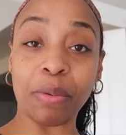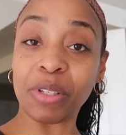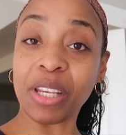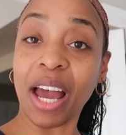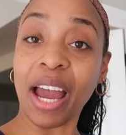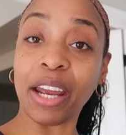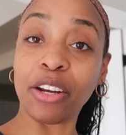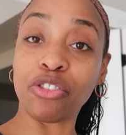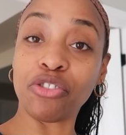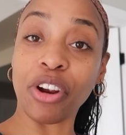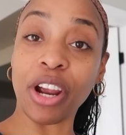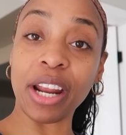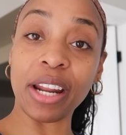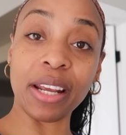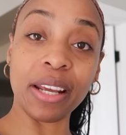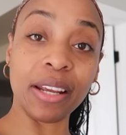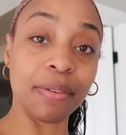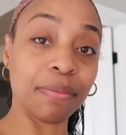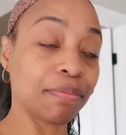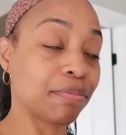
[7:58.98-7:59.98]
was
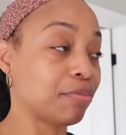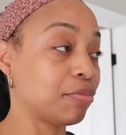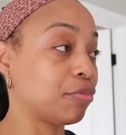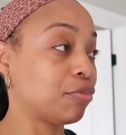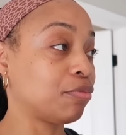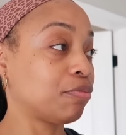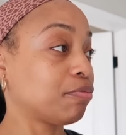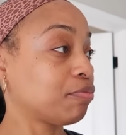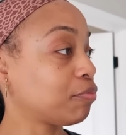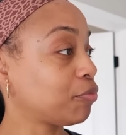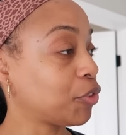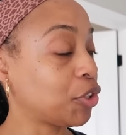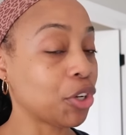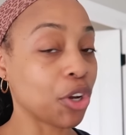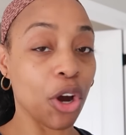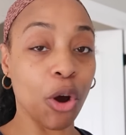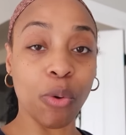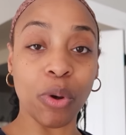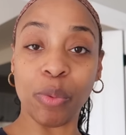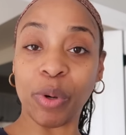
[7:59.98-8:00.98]
hydrated. You
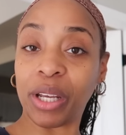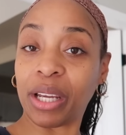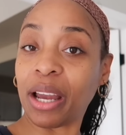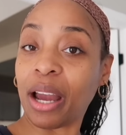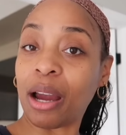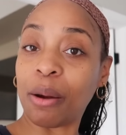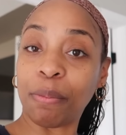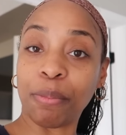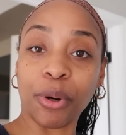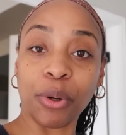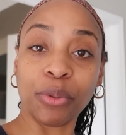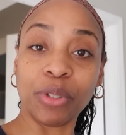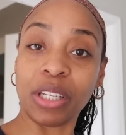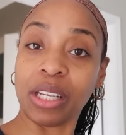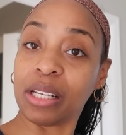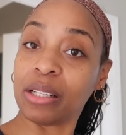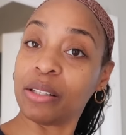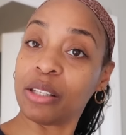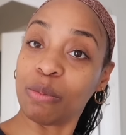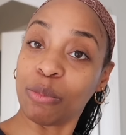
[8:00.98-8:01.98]
know, we went and got
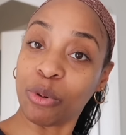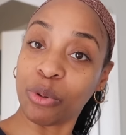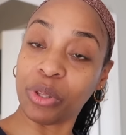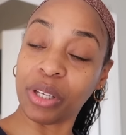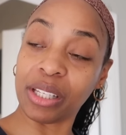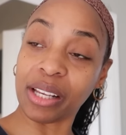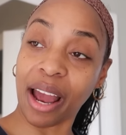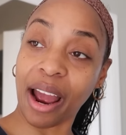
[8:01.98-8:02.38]
protein smoothies